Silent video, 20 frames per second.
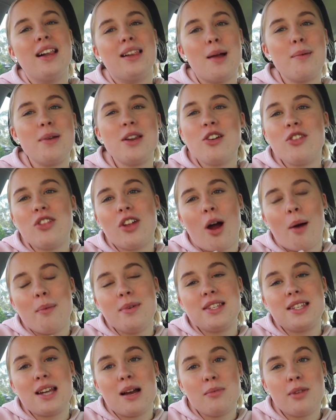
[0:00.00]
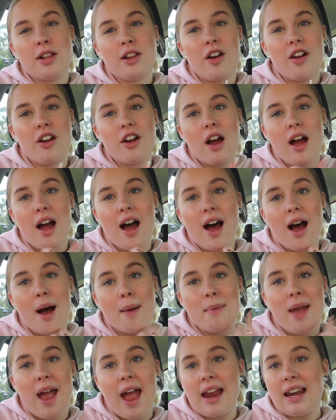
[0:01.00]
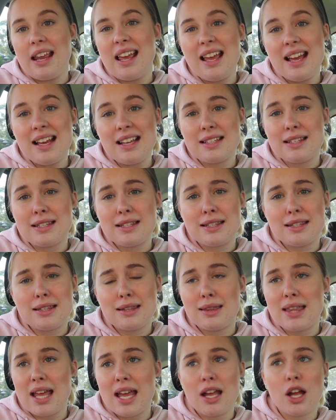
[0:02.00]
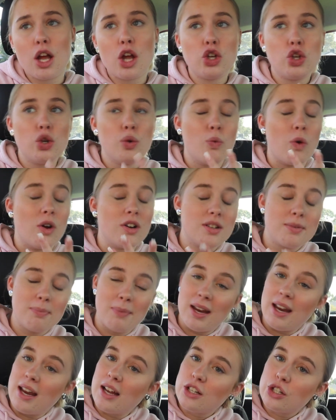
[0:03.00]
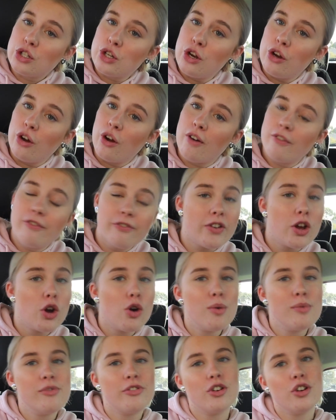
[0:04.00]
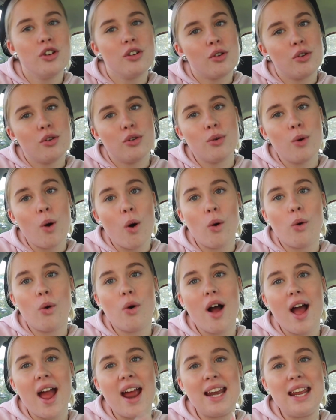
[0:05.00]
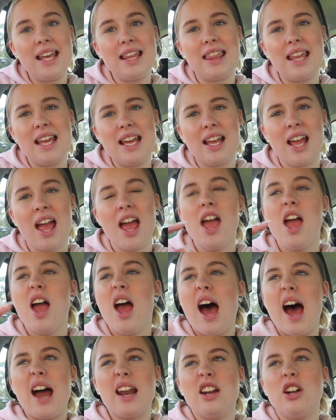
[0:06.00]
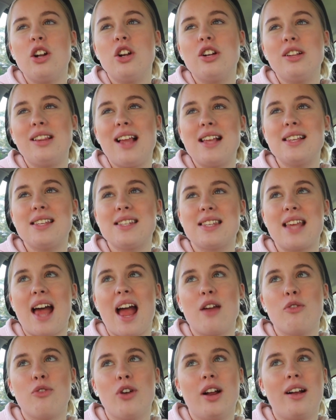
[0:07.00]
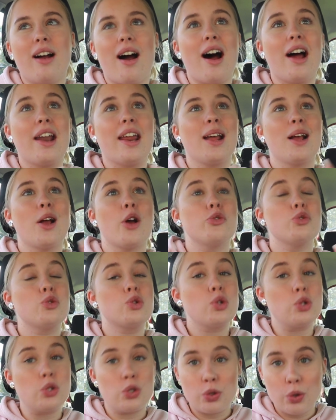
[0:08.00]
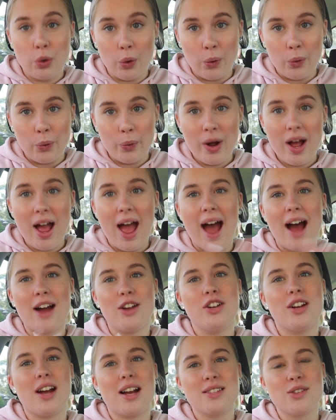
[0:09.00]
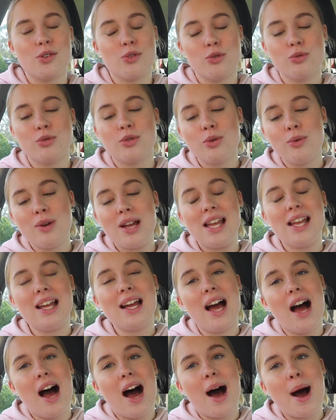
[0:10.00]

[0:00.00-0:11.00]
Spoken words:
Let me know in the comments down below anything you want me to film for you all, or anything, I don't know, let's say regarding school, how you guys are all doing.